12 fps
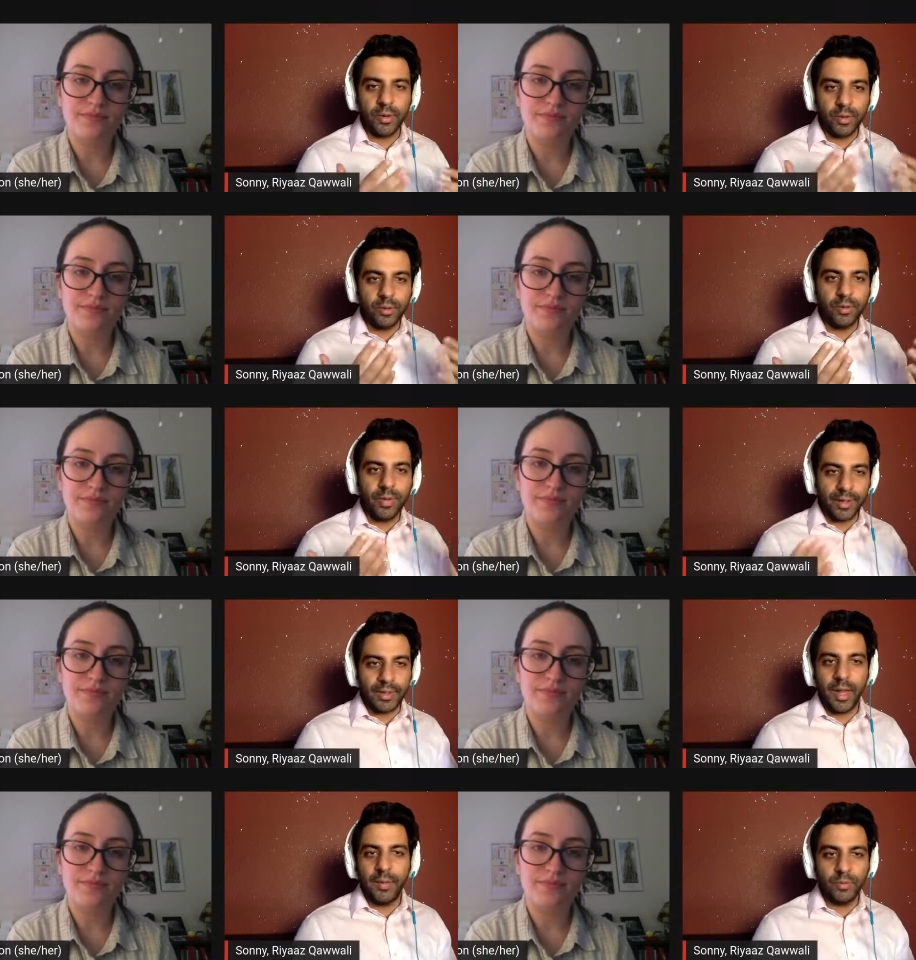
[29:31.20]
Speaker 1: hurdle
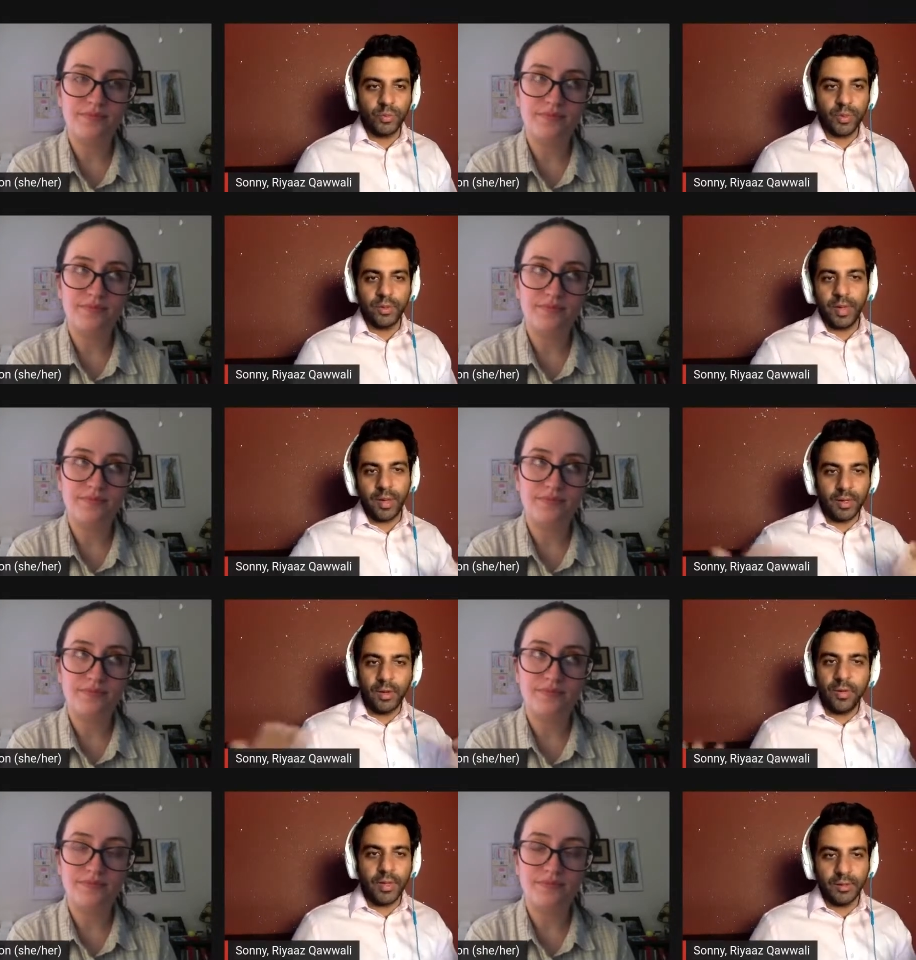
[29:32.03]
that comes with
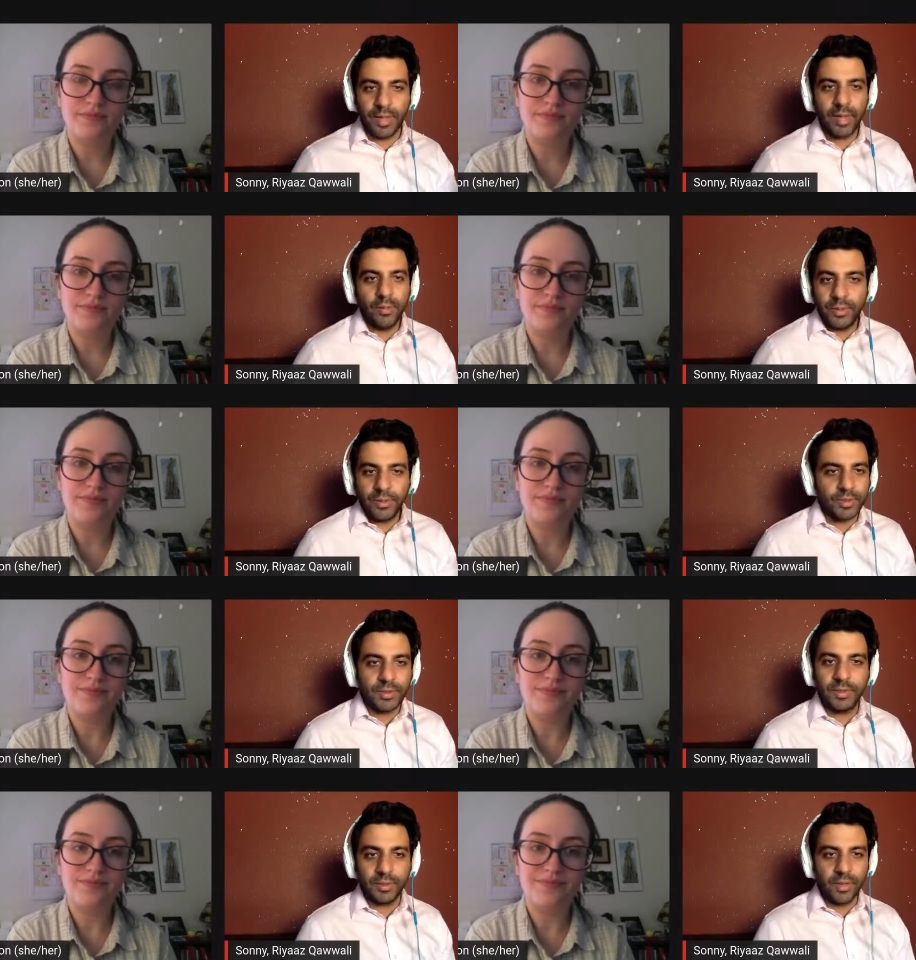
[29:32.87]
not knowing a language
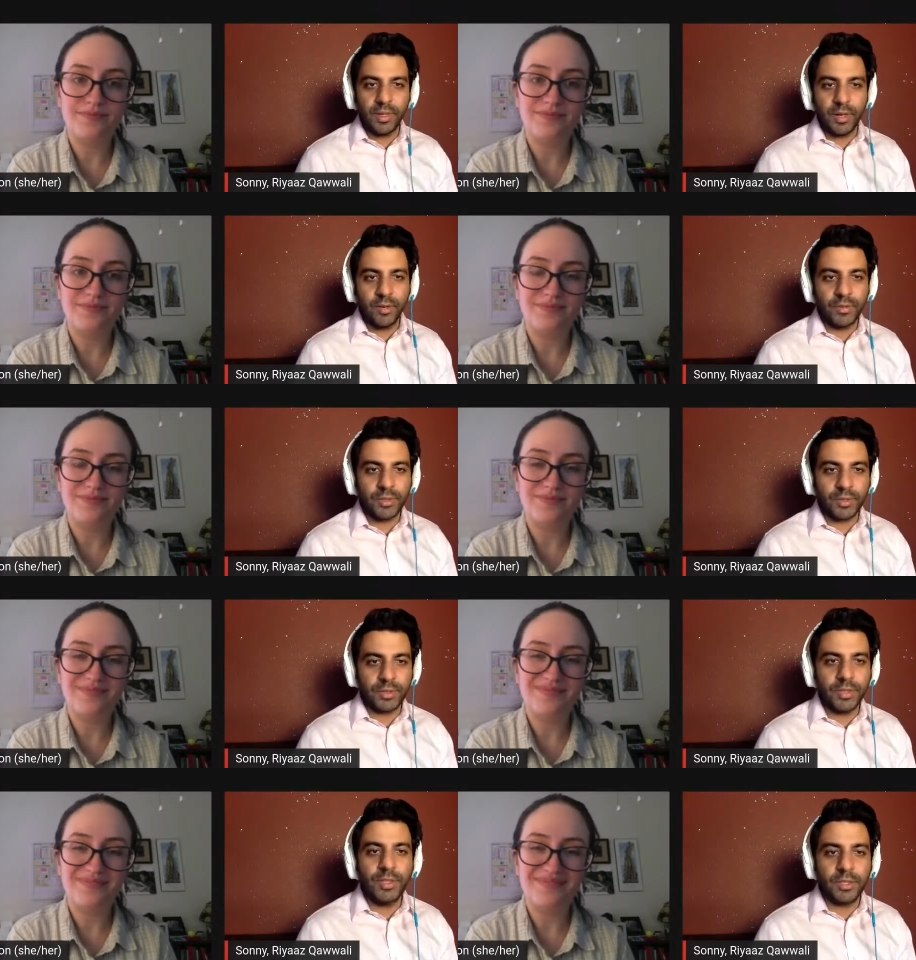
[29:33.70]
is you know
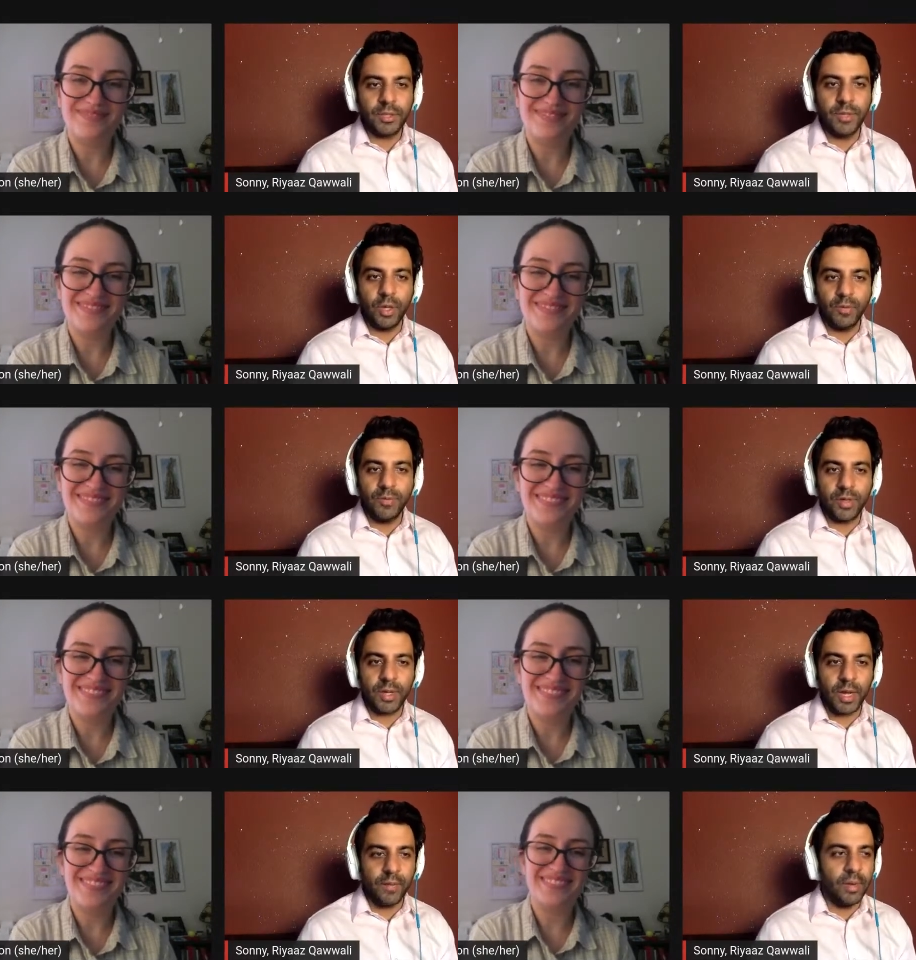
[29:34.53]
just needs to be
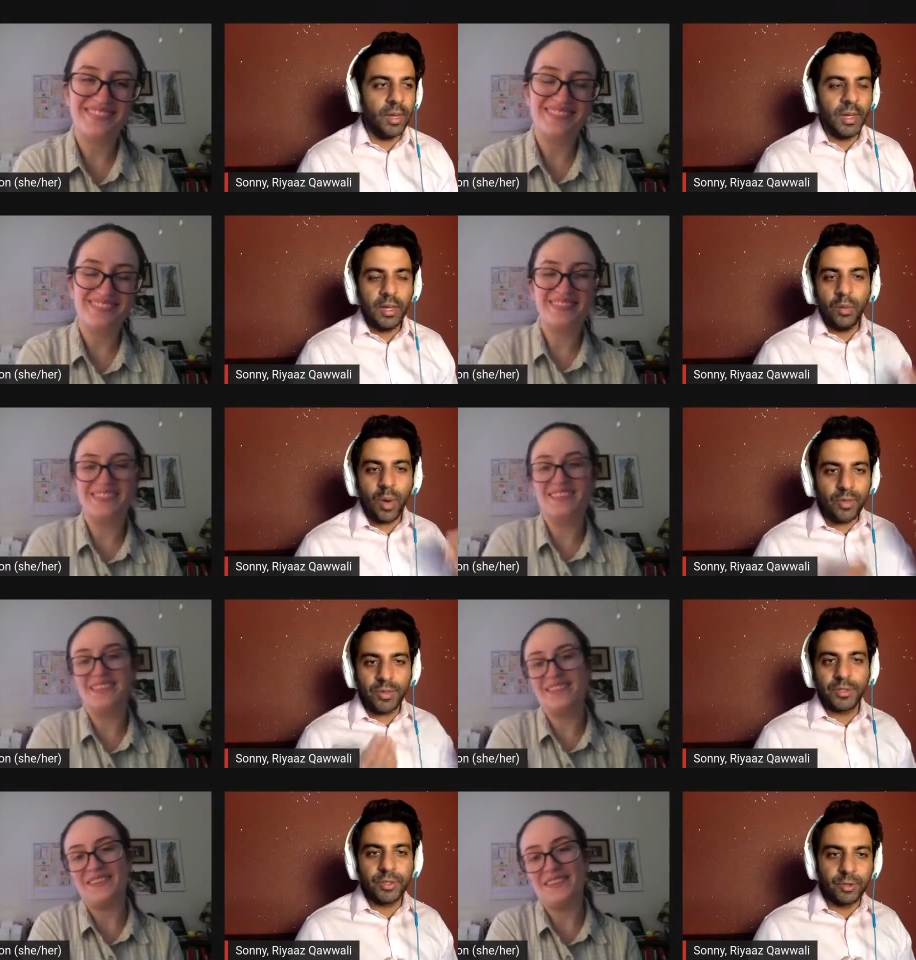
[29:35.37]
overcome
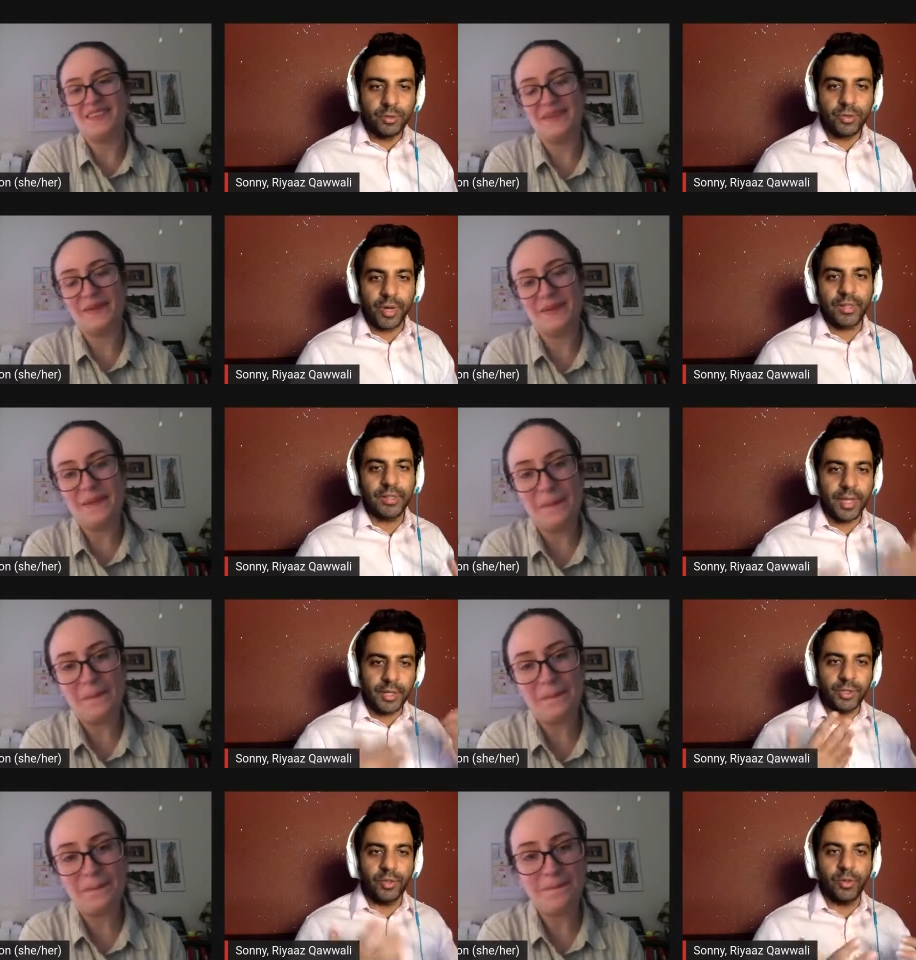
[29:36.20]
whether it's through
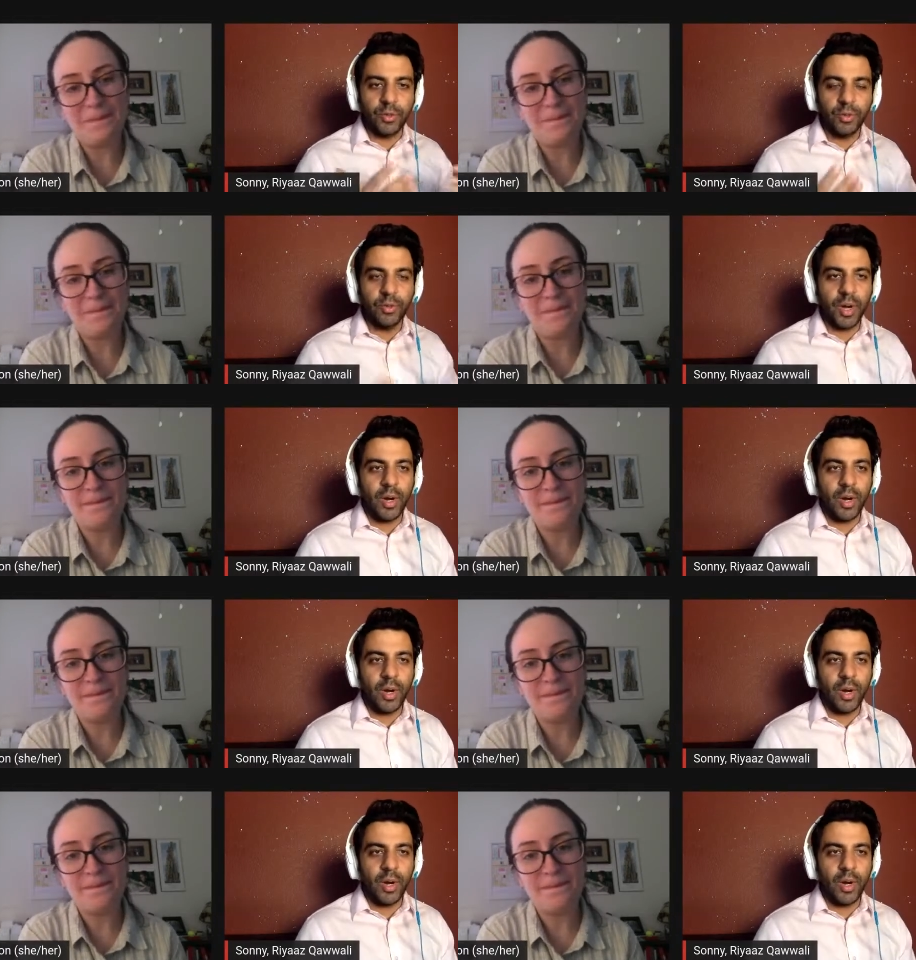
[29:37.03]
translation or,